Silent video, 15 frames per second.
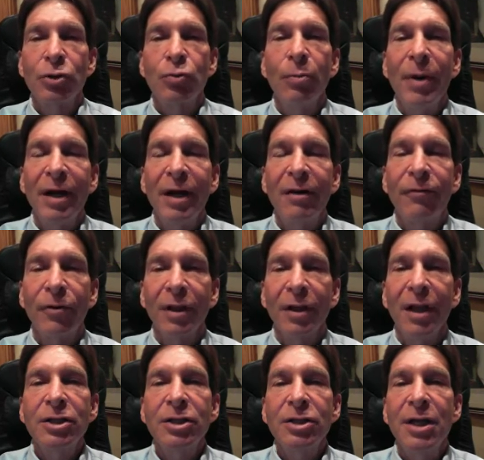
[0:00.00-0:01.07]
This will make
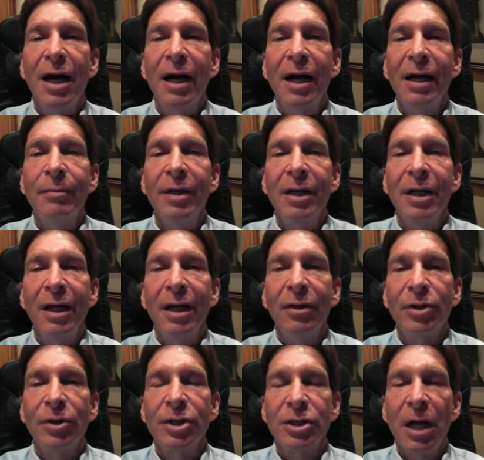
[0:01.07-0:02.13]
for less time
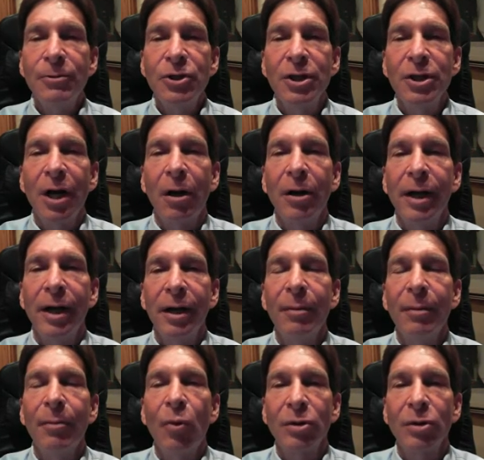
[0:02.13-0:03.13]
in the reception area